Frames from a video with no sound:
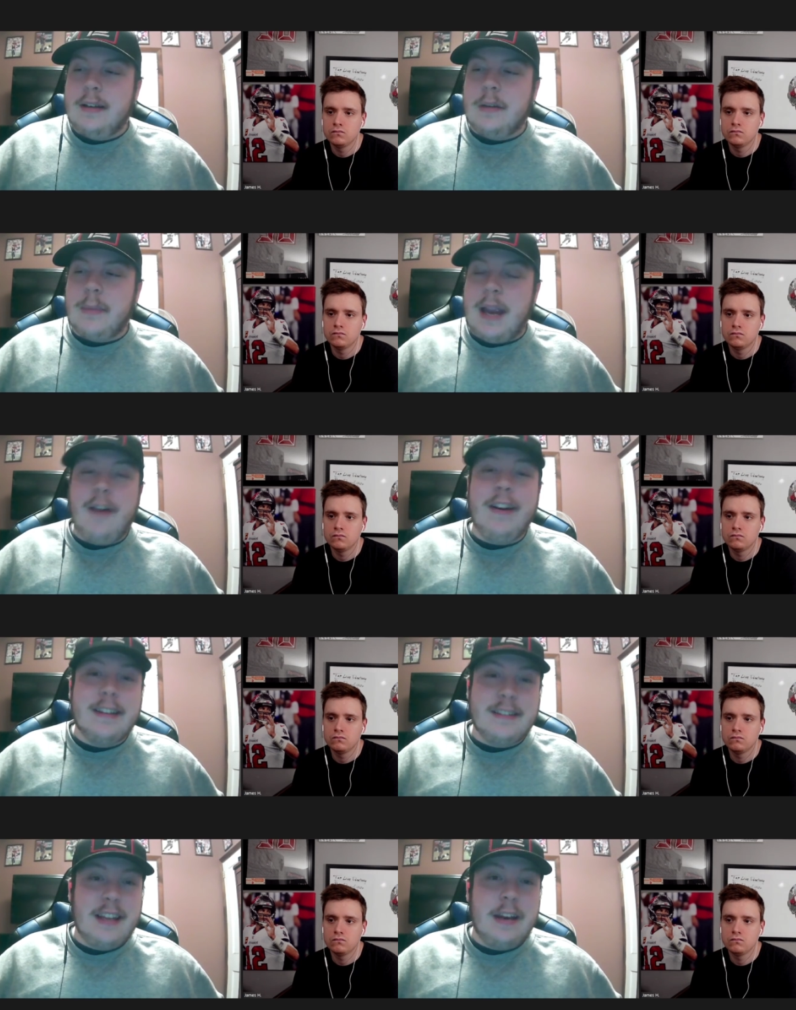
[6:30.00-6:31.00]

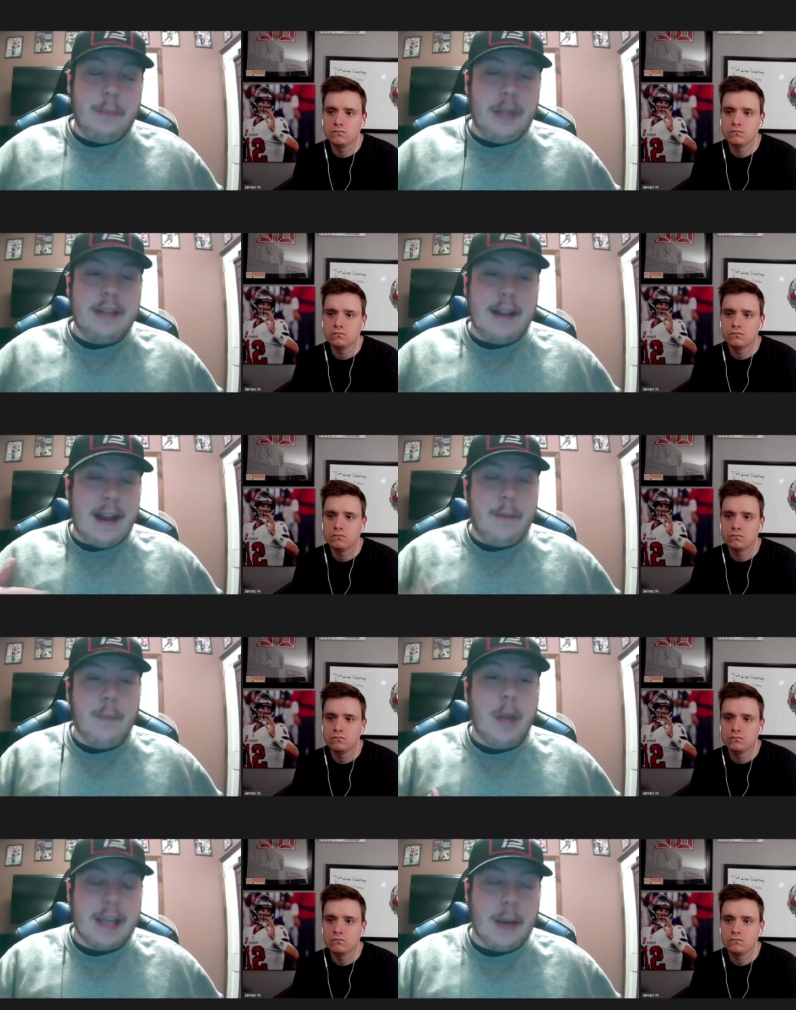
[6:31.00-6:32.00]
Speaker 1: Arians did admit that
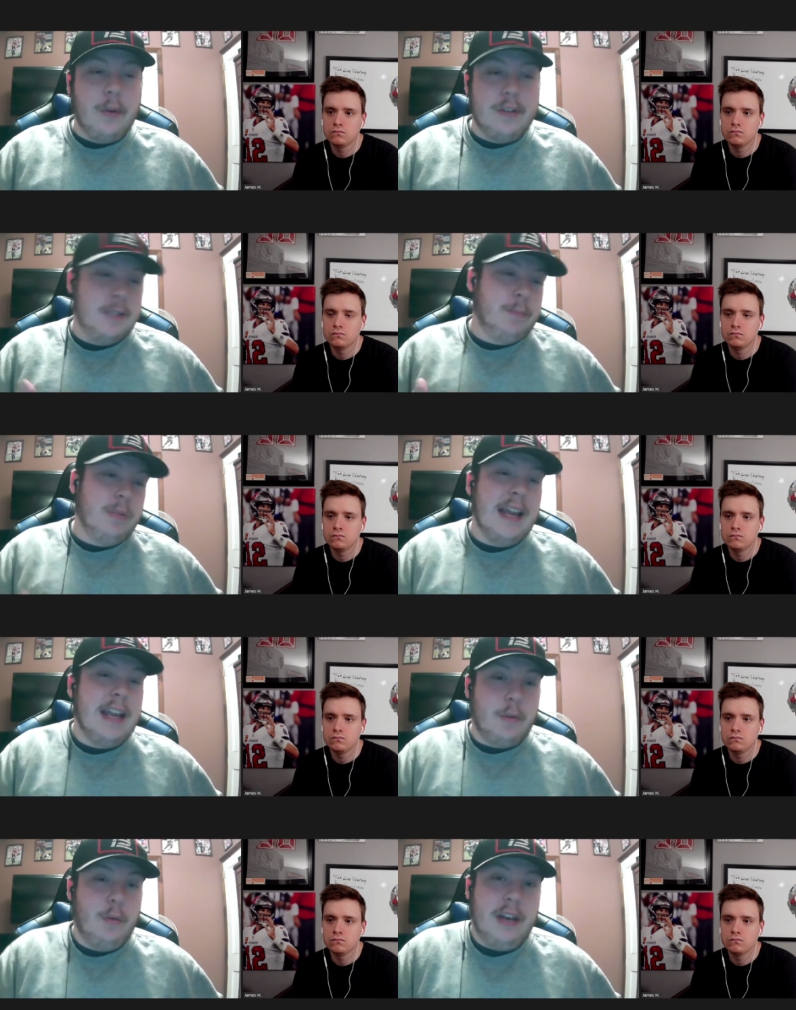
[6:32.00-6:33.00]
Mike Edwards is
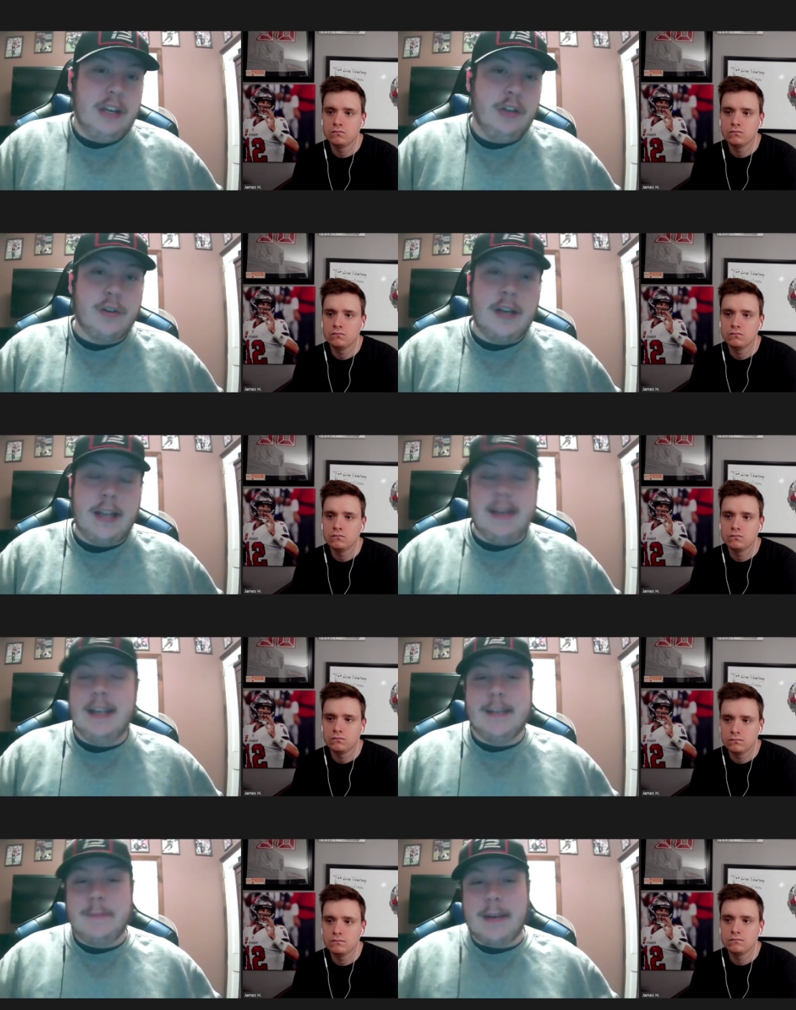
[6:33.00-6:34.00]
playing through an injury, and he
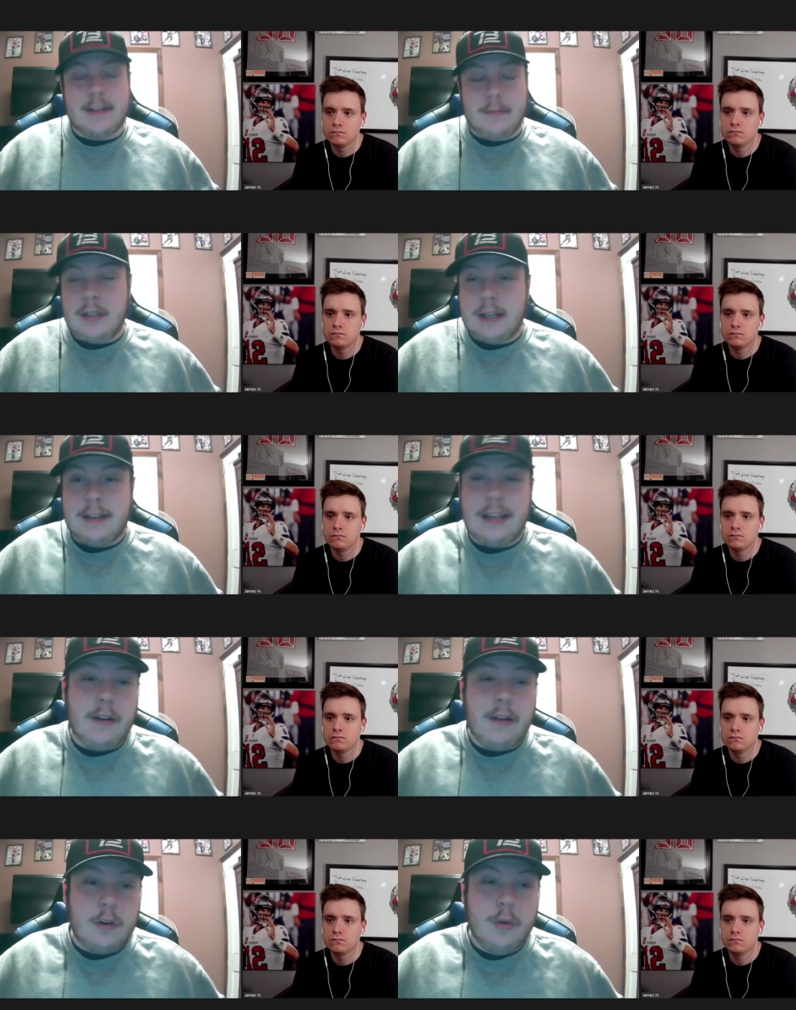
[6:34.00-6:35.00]
expects him to
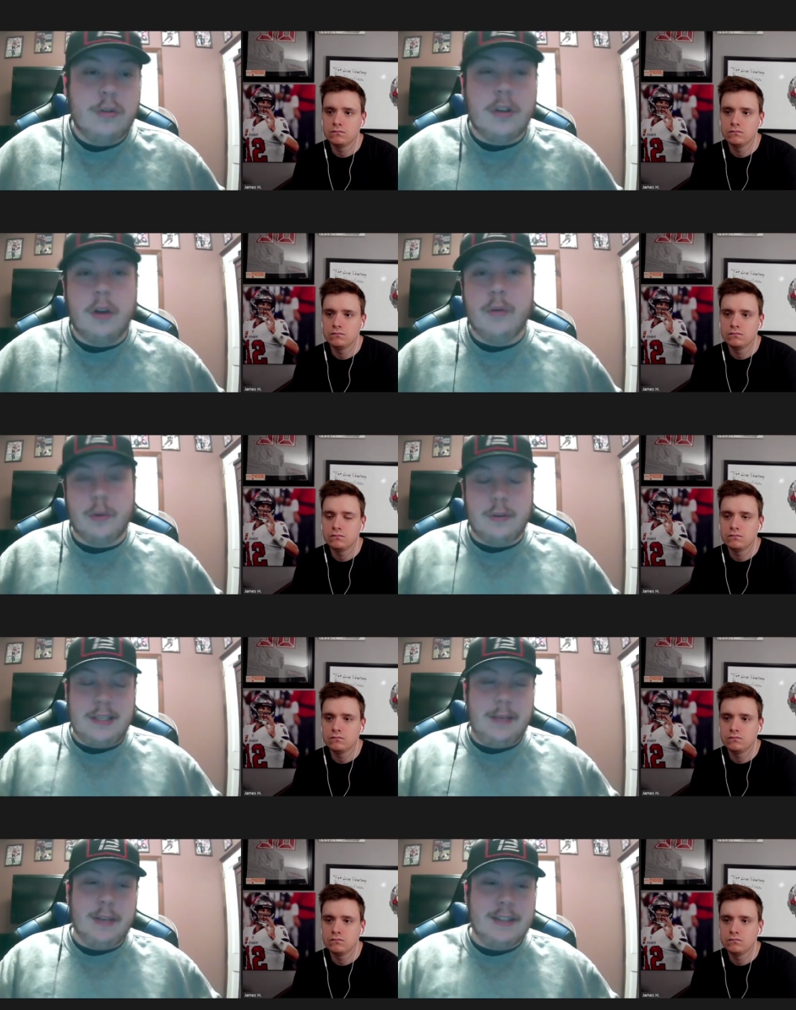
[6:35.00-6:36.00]
continue to do so. So it
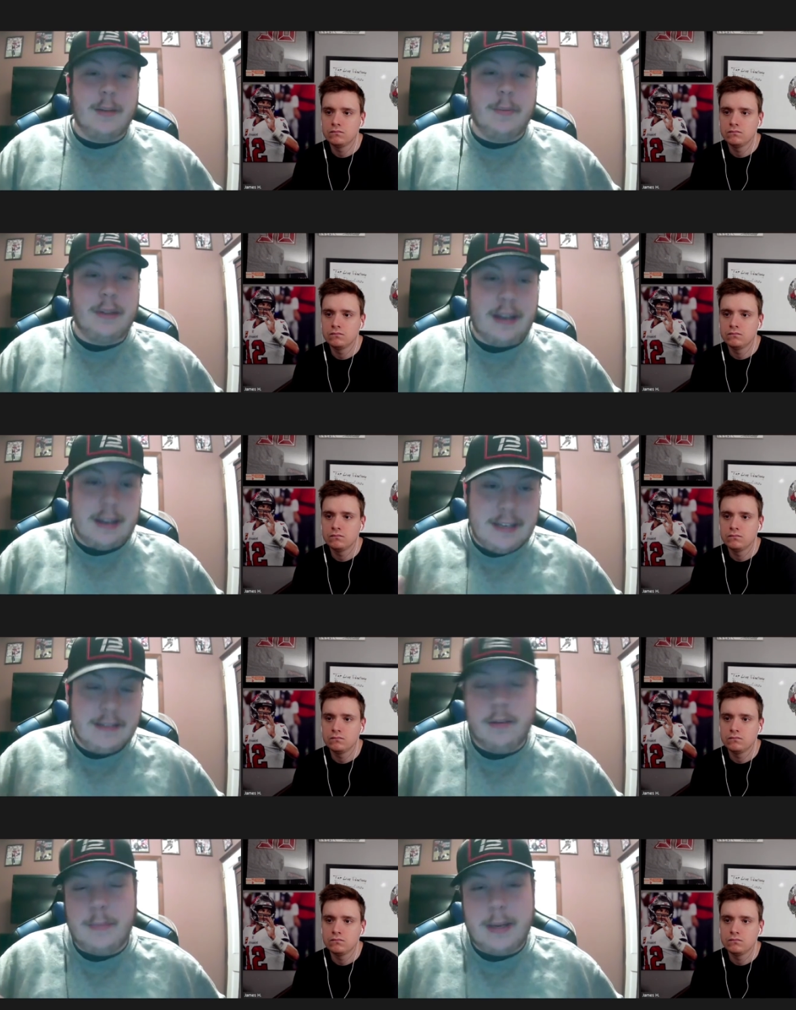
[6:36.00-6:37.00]
seems like something that he's
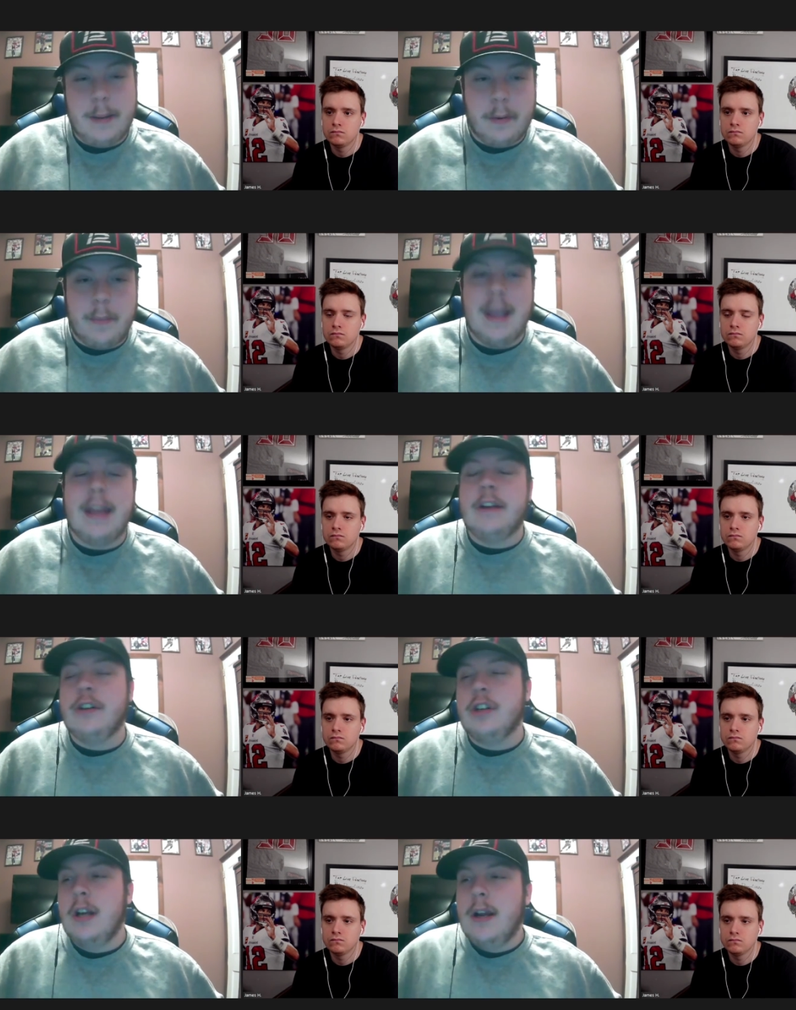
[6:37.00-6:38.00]
going to be able to manage.